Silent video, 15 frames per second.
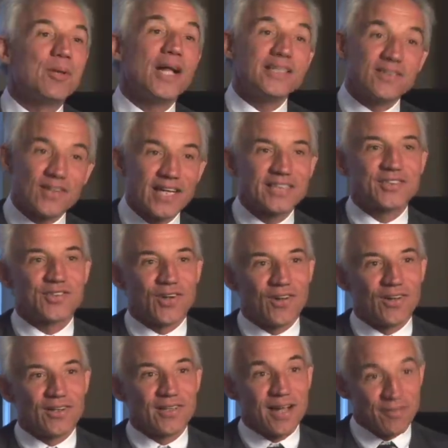Blood
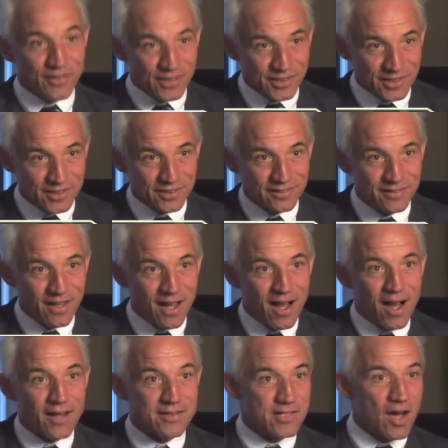cholesterol levels
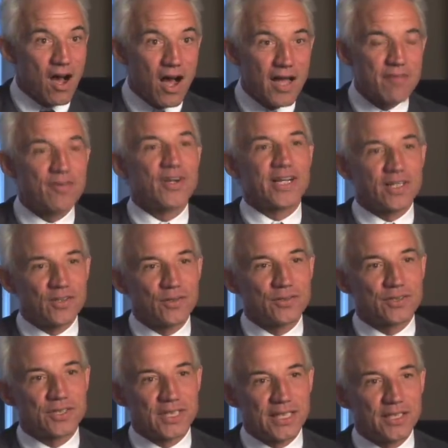uh, tie very
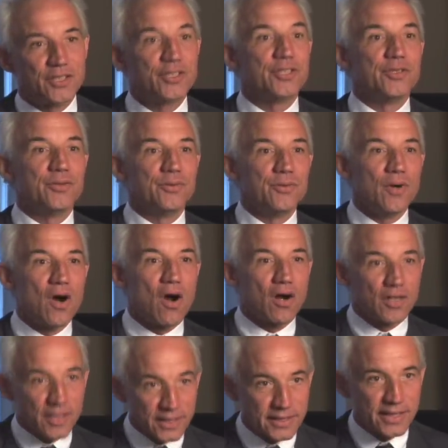closely to
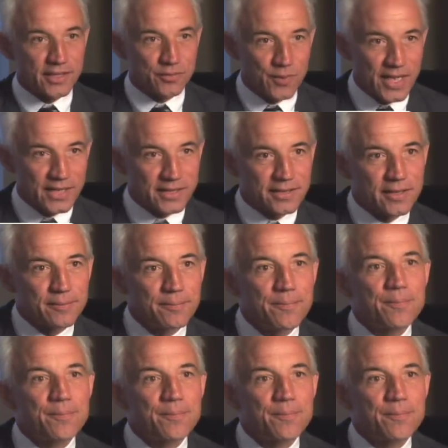heart disease risk.